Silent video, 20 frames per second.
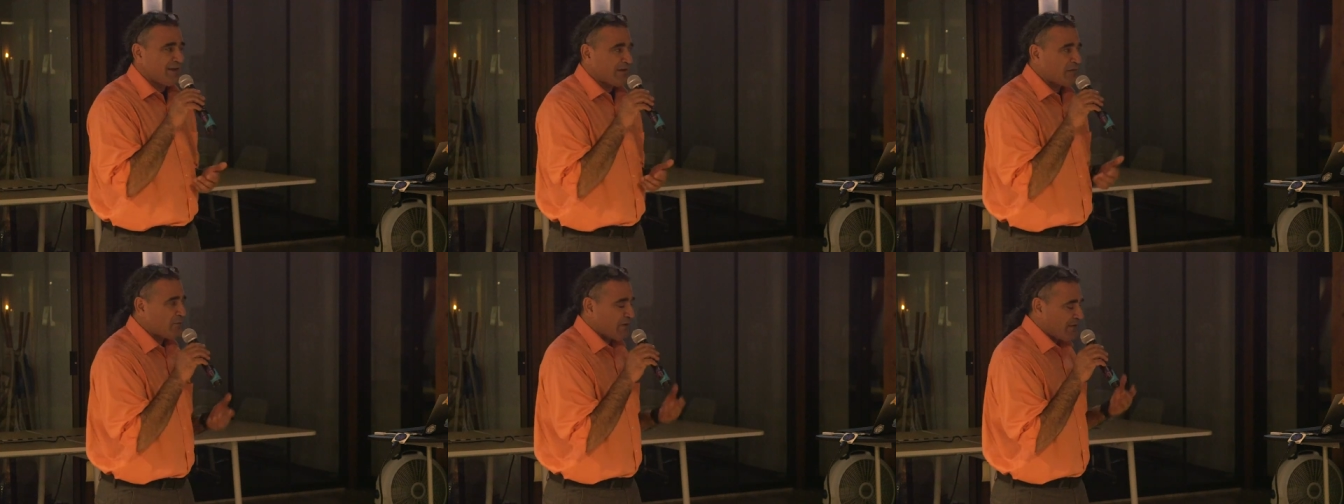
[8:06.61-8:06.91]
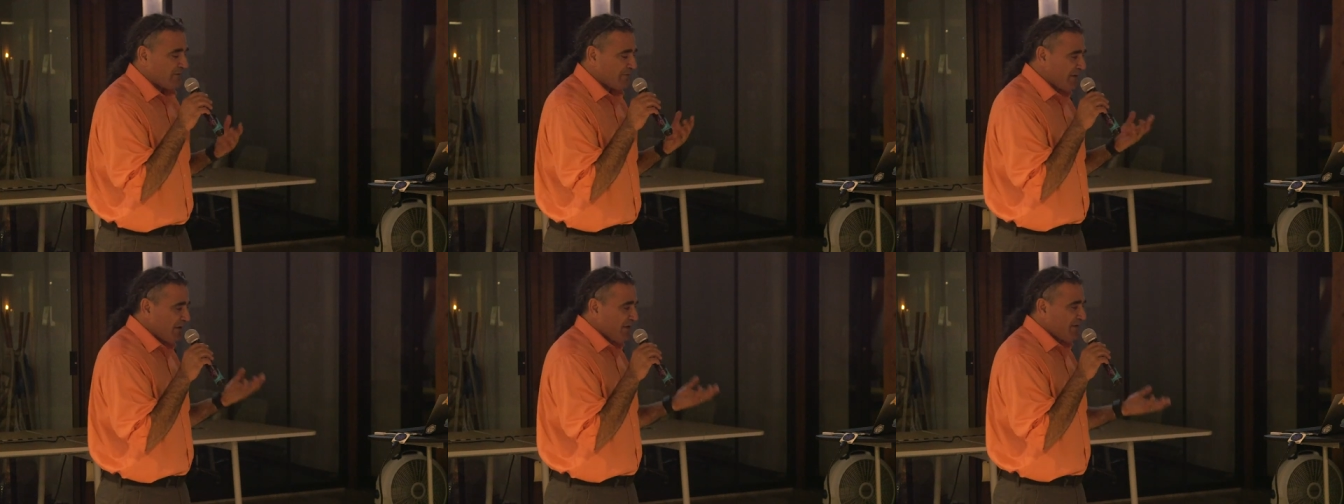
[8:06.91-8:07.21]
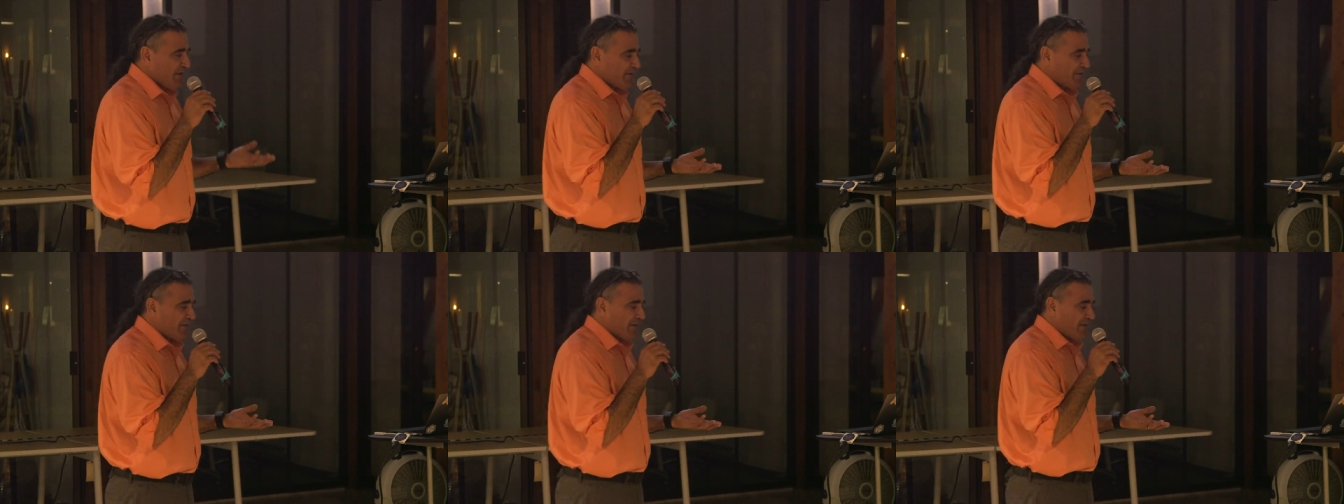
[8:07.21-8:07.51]
You know, well,
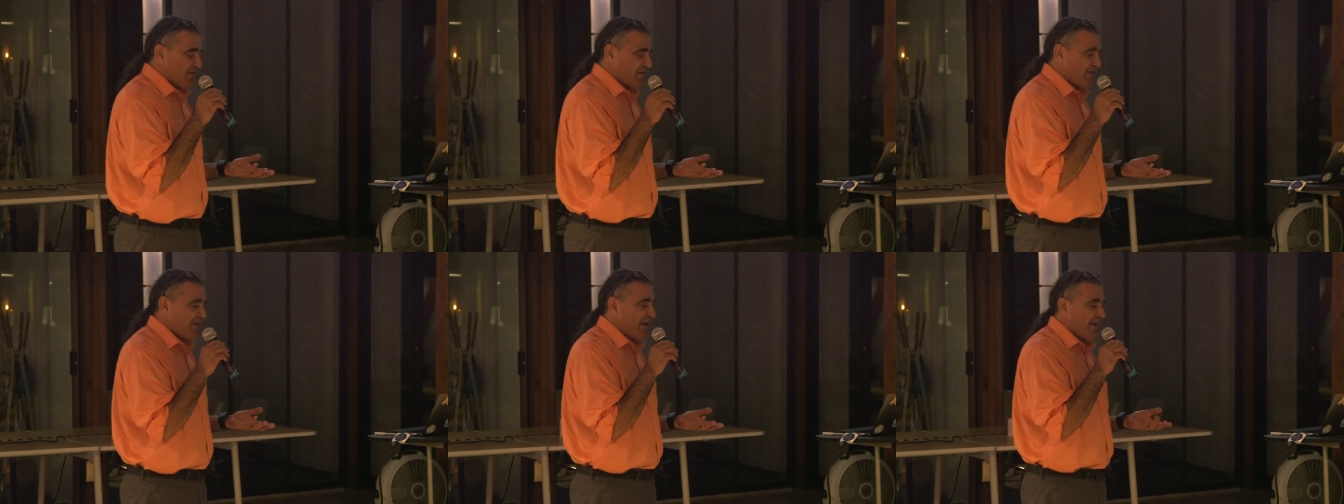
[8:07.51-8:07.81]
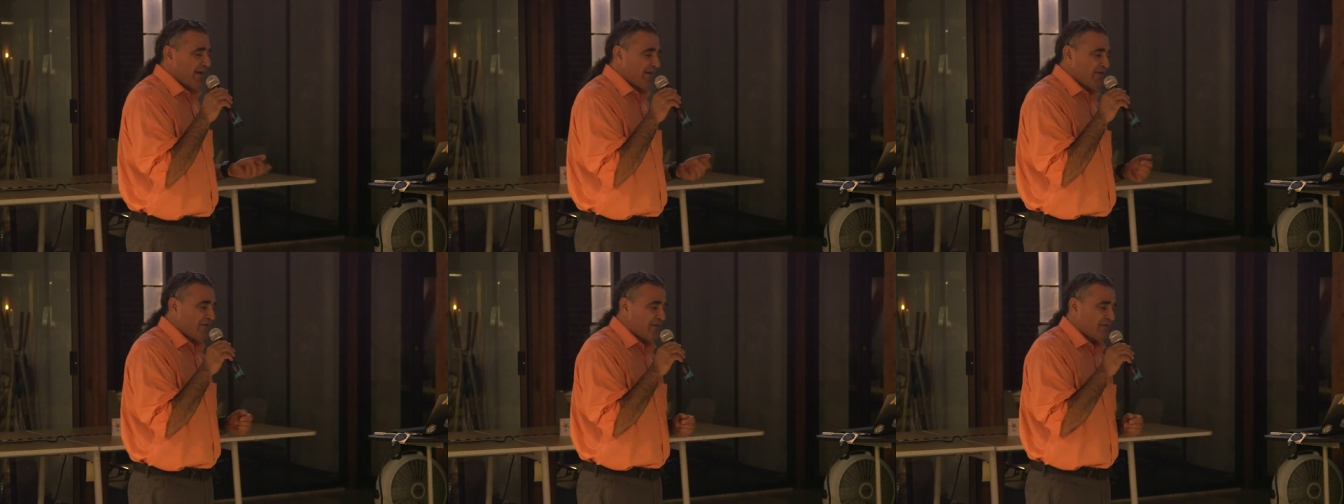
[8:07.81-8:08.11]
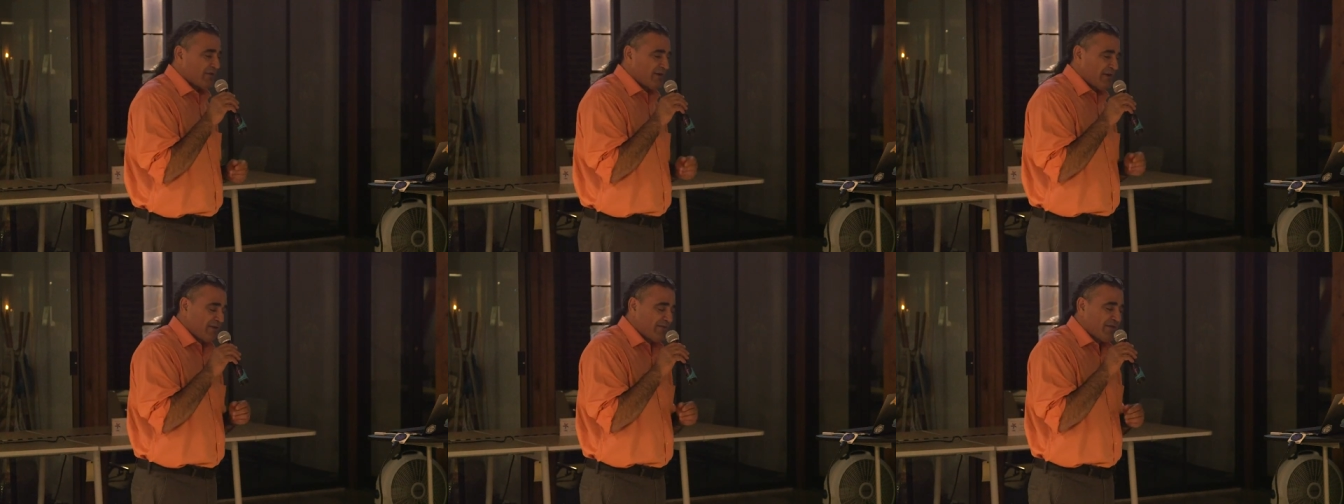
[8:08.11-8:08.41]
the
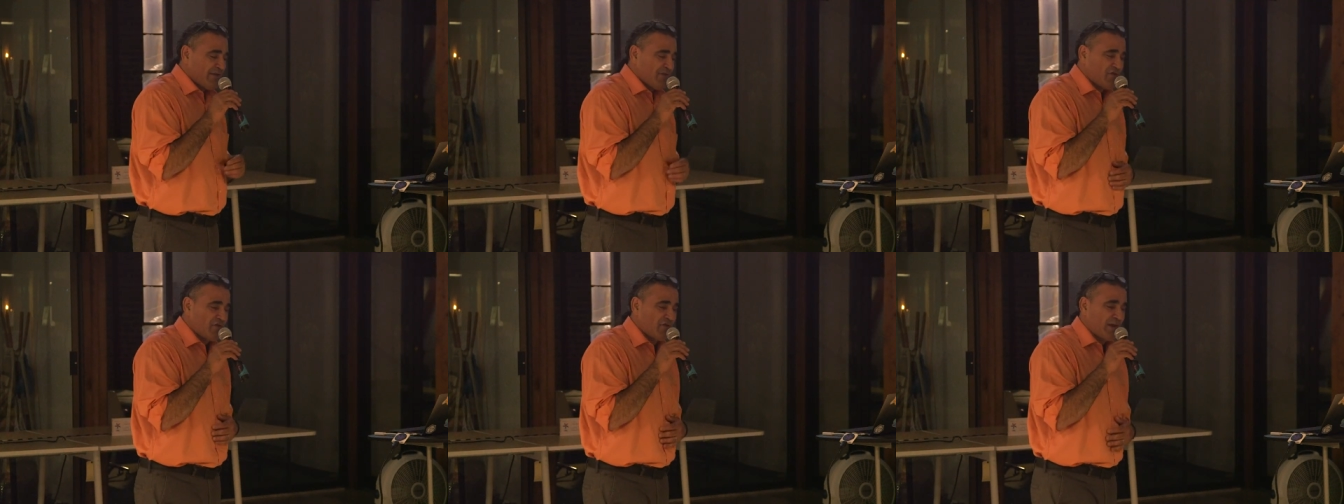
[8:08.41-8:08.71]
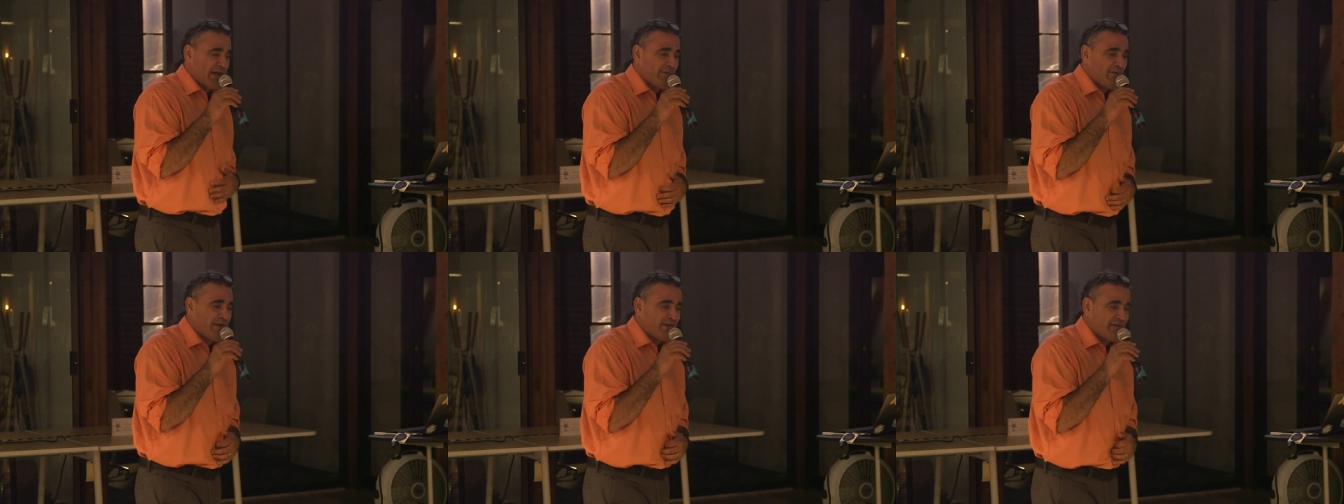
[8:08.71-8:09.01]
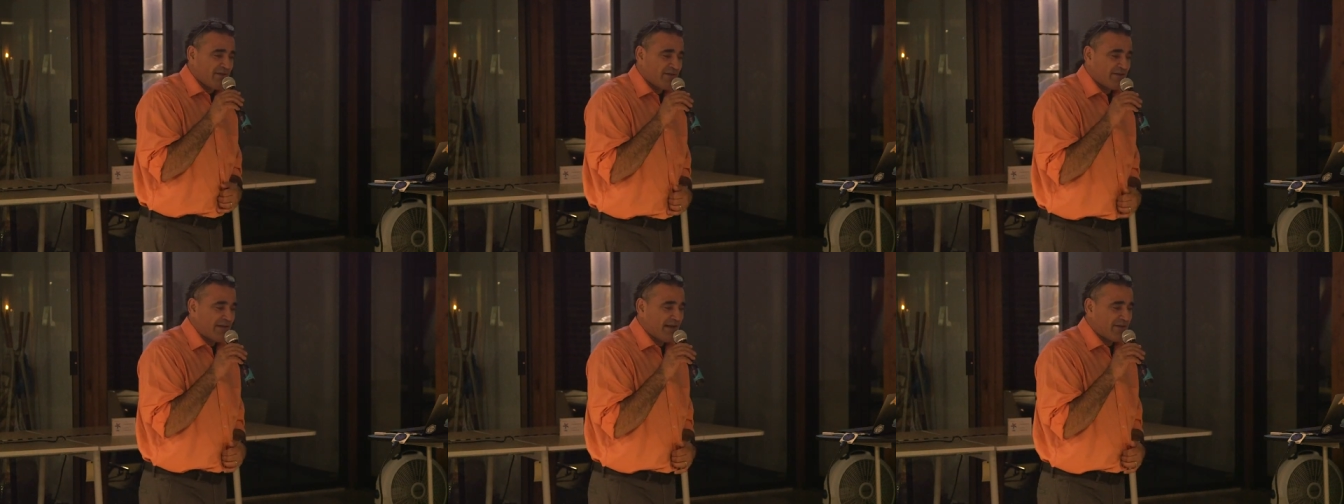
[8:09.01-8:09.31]
science of
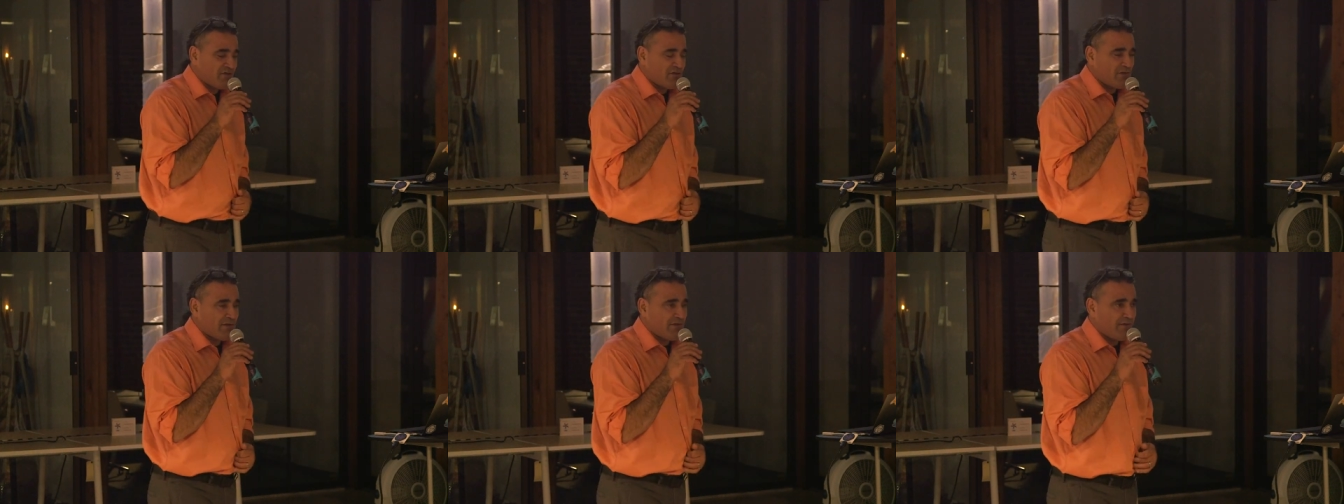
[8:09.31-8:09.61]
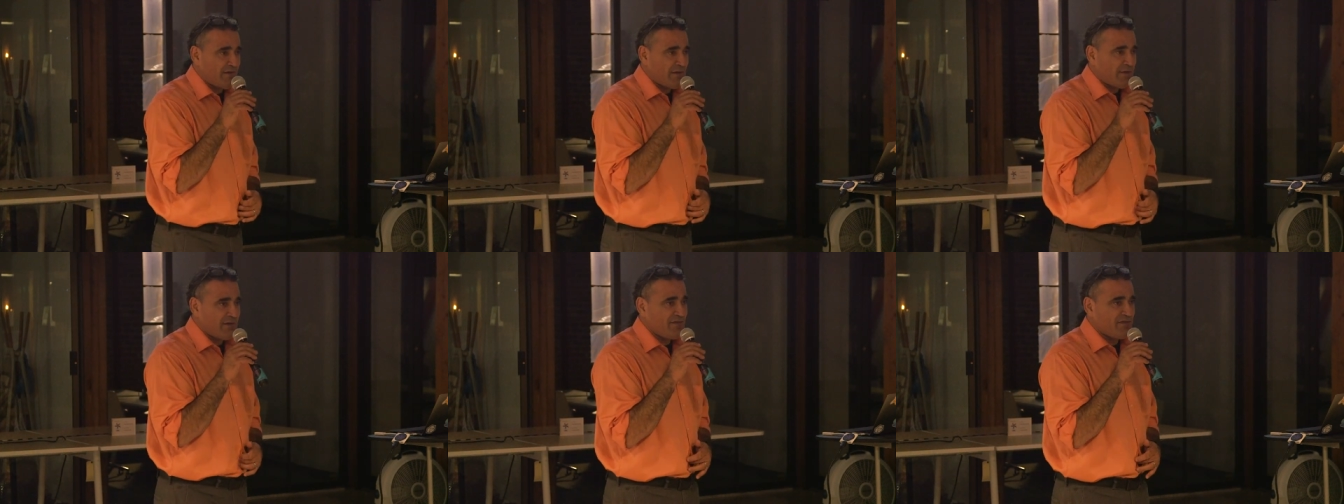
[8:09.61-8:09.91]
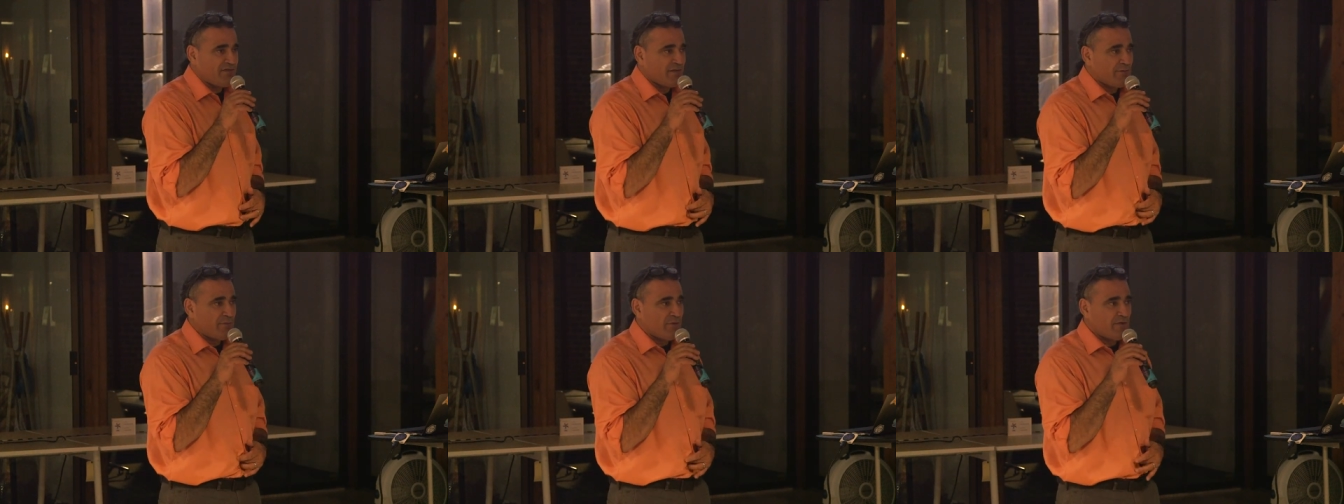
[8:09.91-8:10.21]
entrainment is actually very
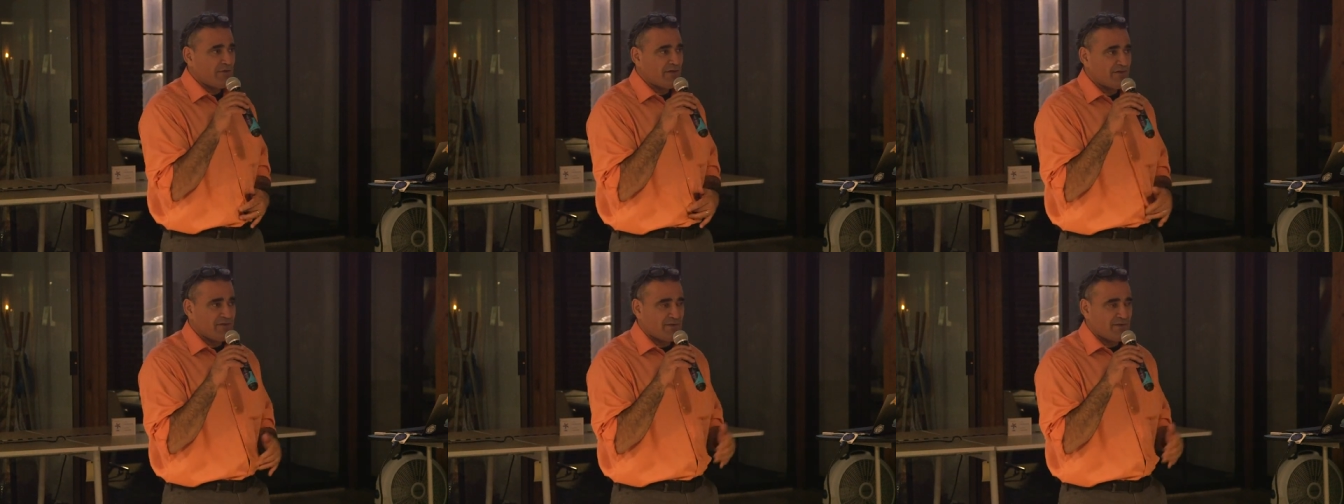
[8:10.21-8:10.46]
simple.